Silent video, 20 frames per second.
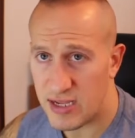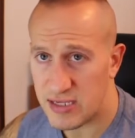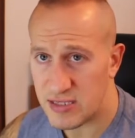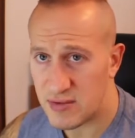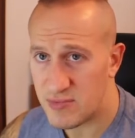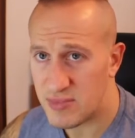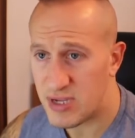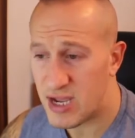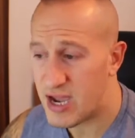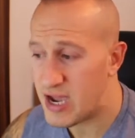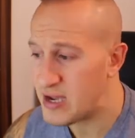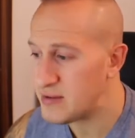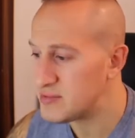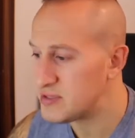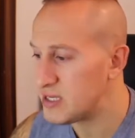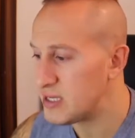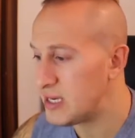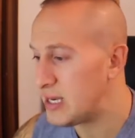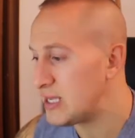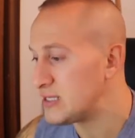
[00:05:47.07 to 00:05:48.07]
Sometimes
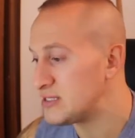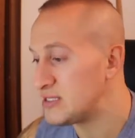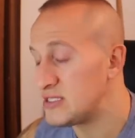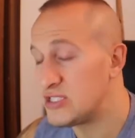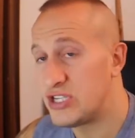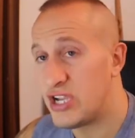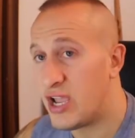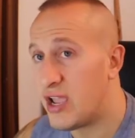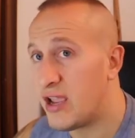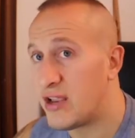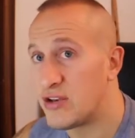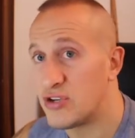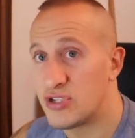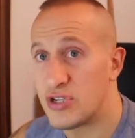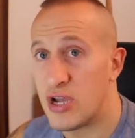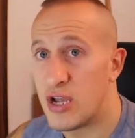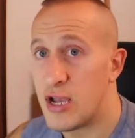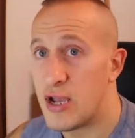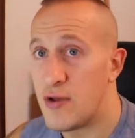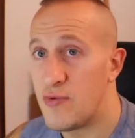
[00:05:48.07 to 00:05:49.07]
it doesn't change.
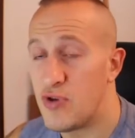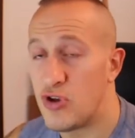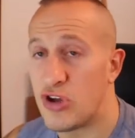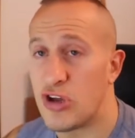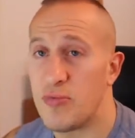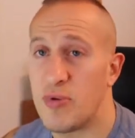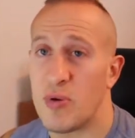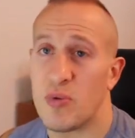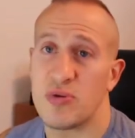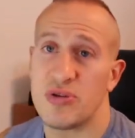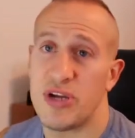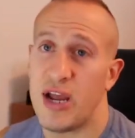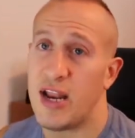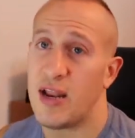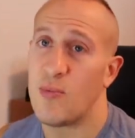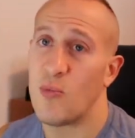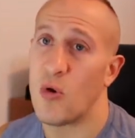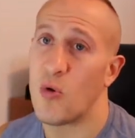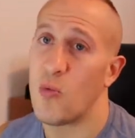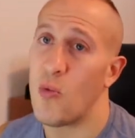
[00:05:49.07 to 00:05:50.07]
You could be
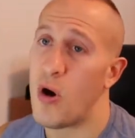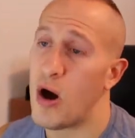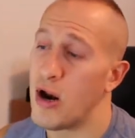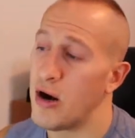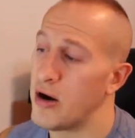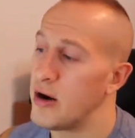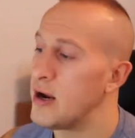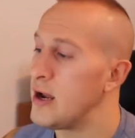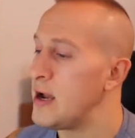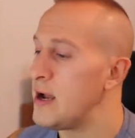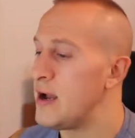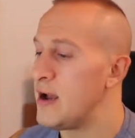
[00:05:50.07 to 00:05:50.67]
retaining more water.